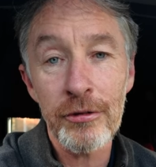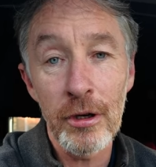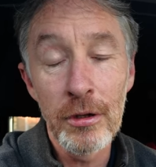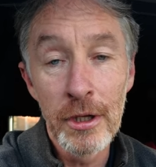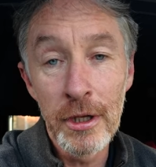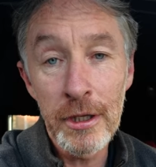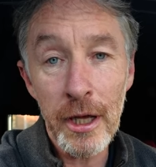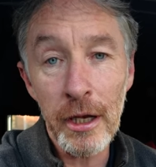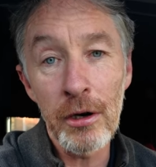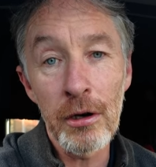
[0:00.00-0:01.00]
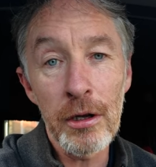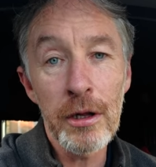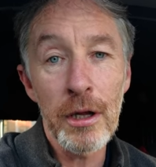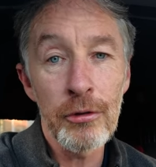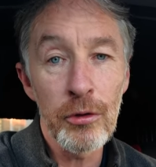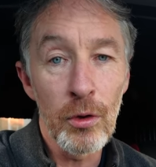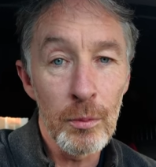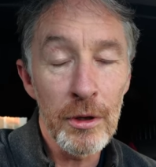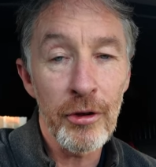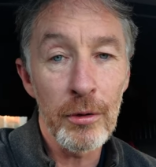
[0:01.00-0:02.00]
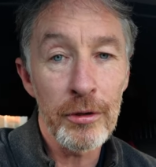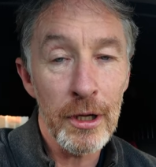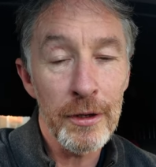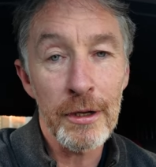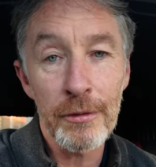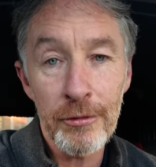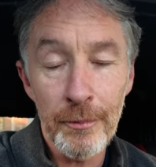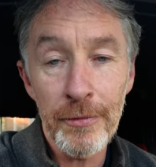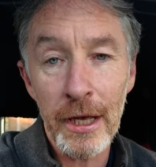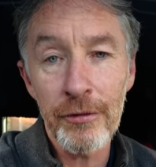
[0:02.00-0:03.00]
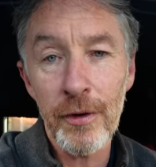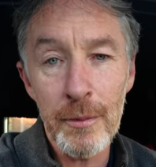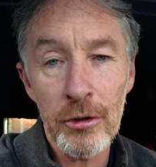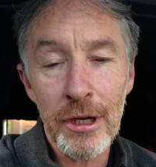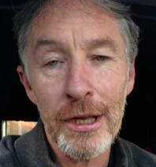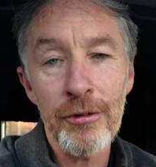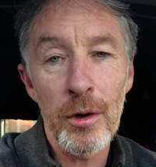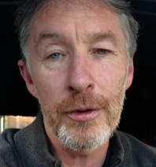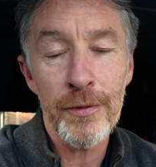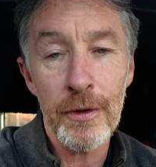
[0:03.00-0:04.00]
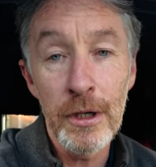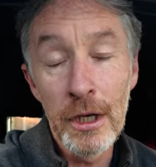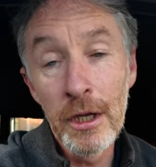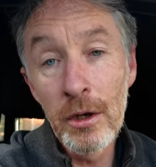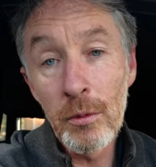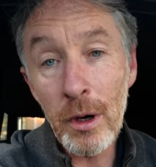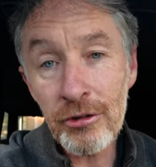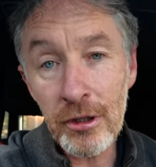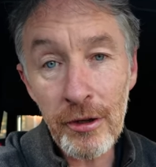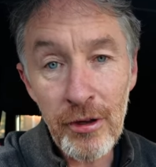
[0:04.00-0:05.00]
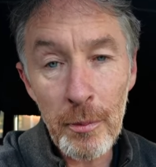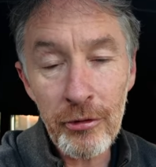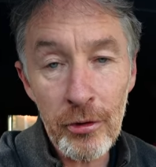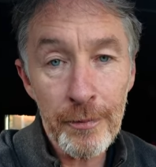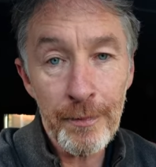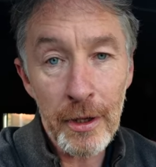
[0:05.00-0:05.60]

So get in early and you don't miss out on that. So thanks very much, as always, for watching this episode.